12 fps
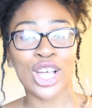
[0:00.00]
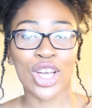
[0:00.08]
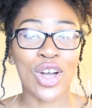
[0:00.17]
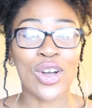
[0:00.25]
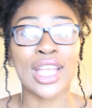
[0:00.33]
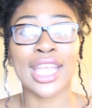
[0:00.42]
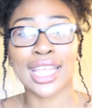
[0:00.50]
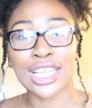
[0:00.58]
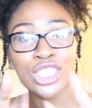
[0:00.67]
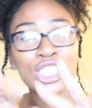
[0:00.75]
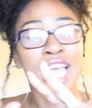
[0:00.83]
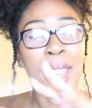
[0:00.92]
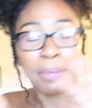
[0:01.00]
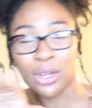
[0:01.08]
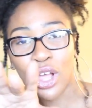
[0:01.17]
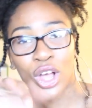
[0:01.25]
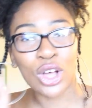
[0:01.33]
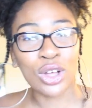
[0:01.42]
go ahead get your
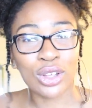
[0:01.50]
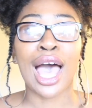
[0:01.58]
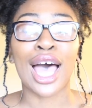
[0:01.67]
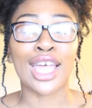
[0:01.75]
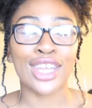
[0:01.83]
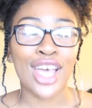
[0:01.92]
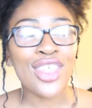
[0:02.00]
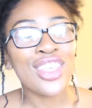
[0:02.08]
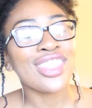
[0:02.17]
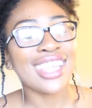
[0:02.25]
typing on another